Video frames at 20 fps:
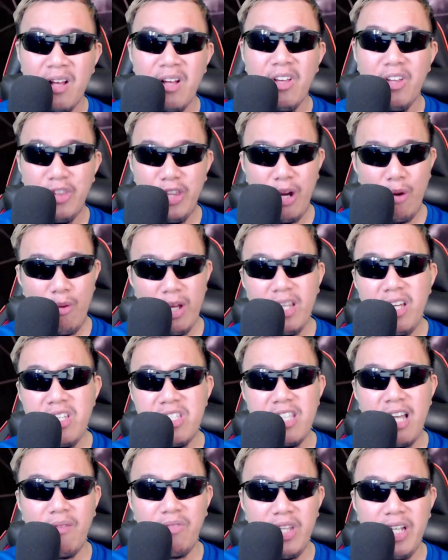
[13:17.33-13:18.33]
They're really
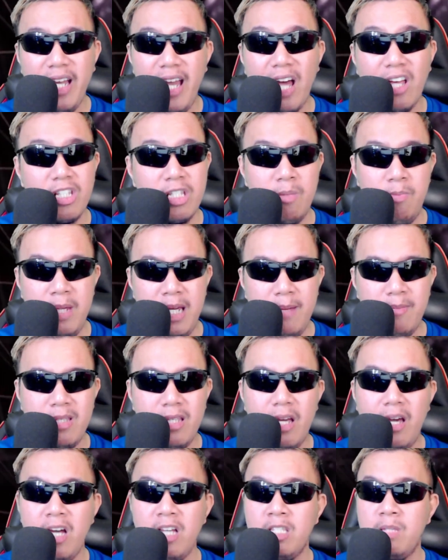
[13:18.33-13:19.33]
something else,
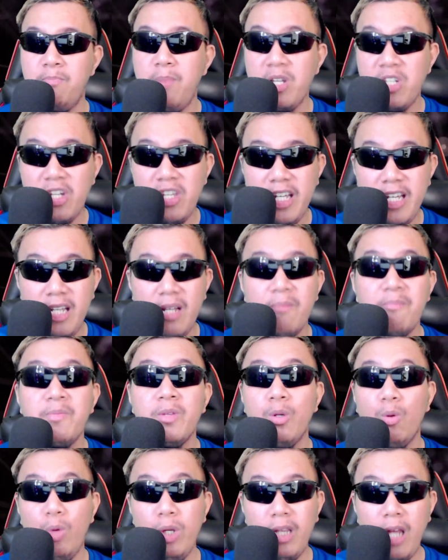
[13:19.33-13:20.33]
peeps, especially
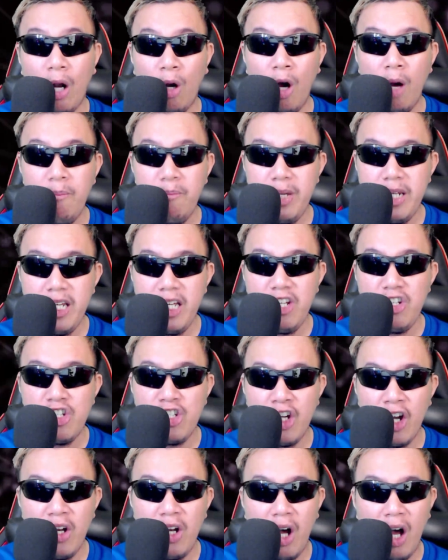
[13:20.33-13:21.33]
with the
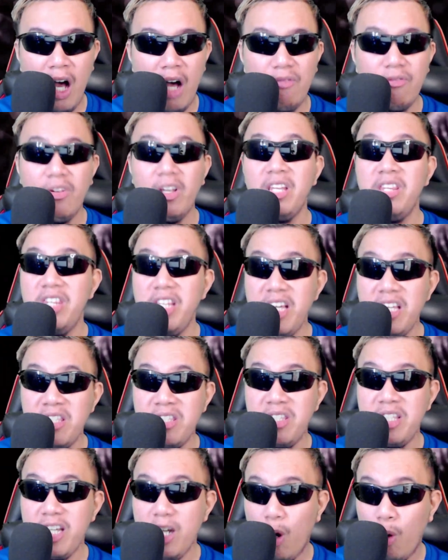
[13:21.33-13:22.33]
combination of
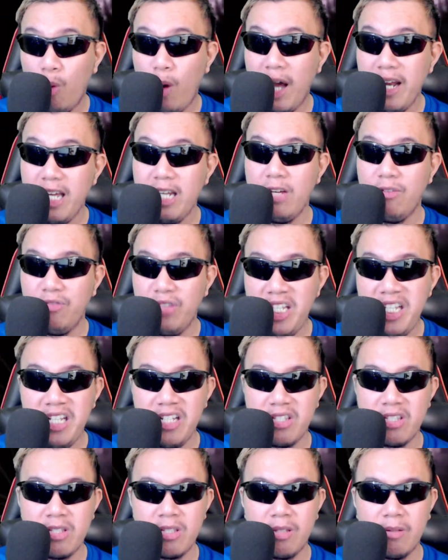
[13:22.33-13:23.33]
these T zero one N F
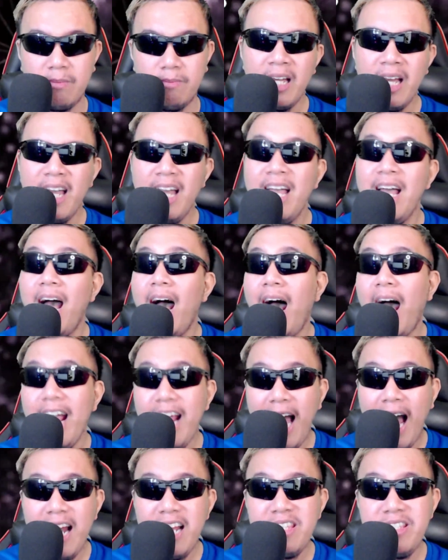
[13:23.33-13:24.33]
Ts.
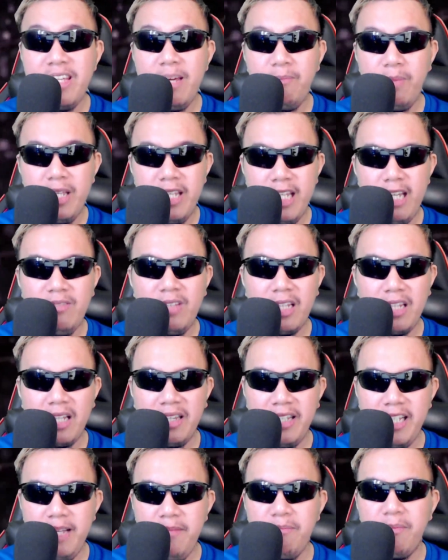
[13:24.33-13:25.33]
I honestly believe that the
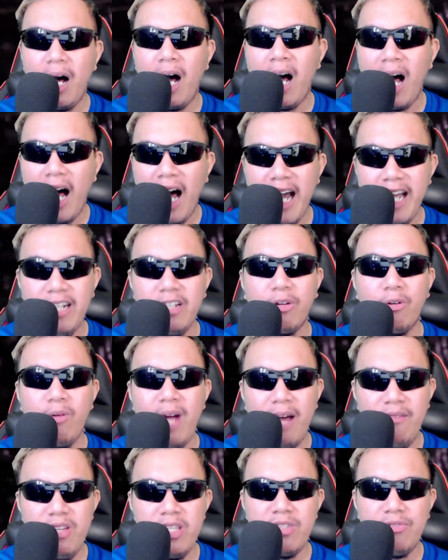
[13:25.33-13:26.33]
team behind
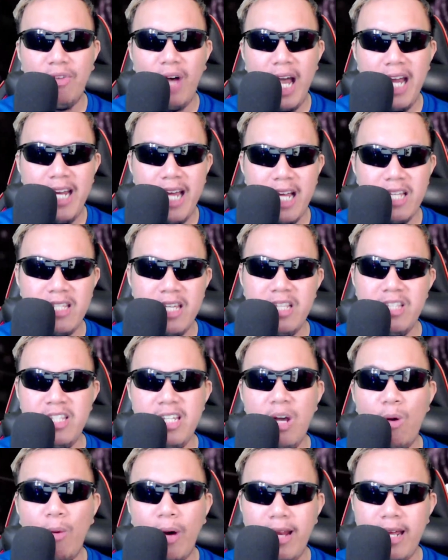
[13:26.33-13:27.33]
Gravis Finance and
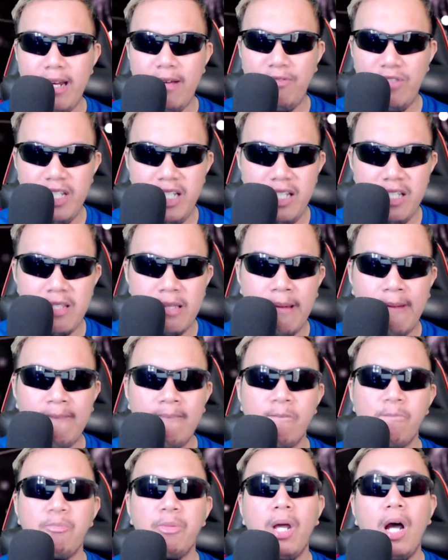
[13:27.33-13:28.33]
T zero one N F Ts
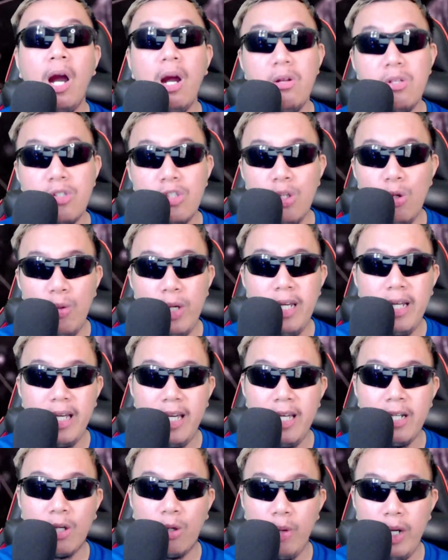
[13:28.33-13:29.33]
are doing
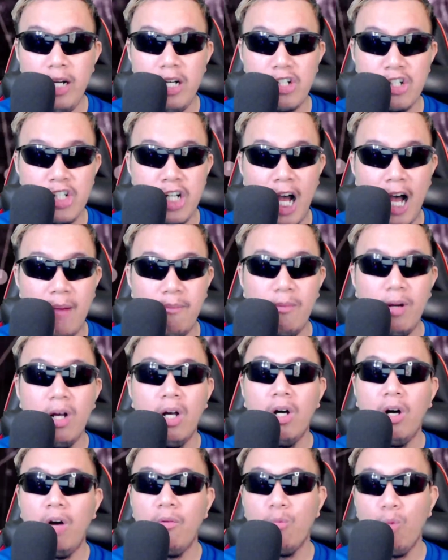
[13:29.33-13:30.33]
a great job
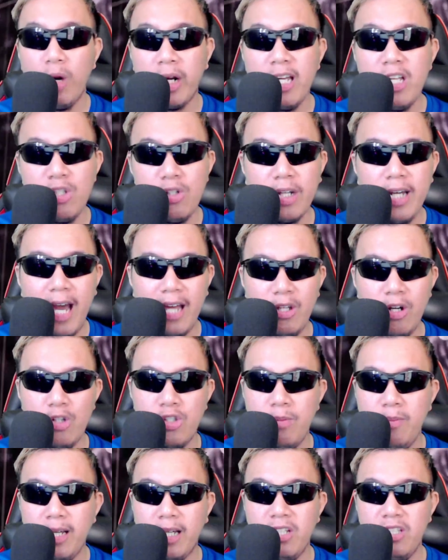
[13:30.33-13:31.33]
of working together
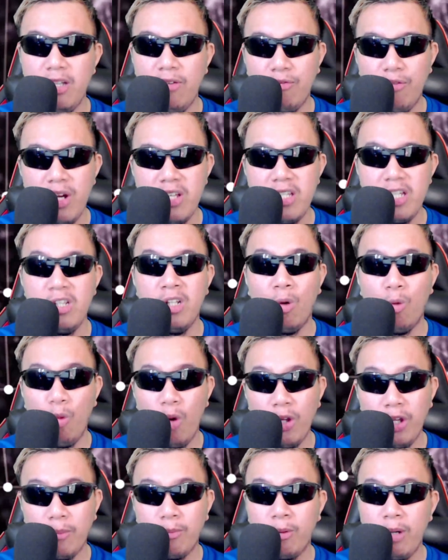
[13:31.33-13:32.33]
to make a difference in the
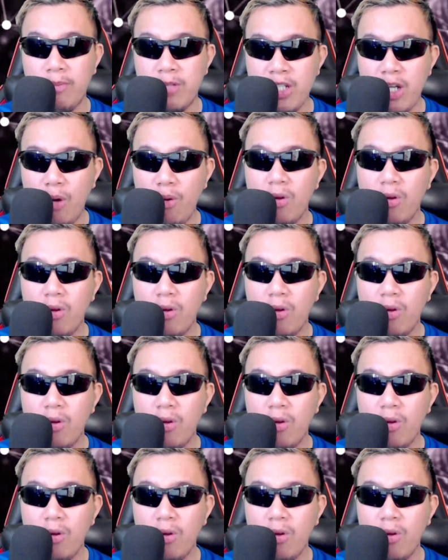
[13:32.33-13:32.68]
world of crypto,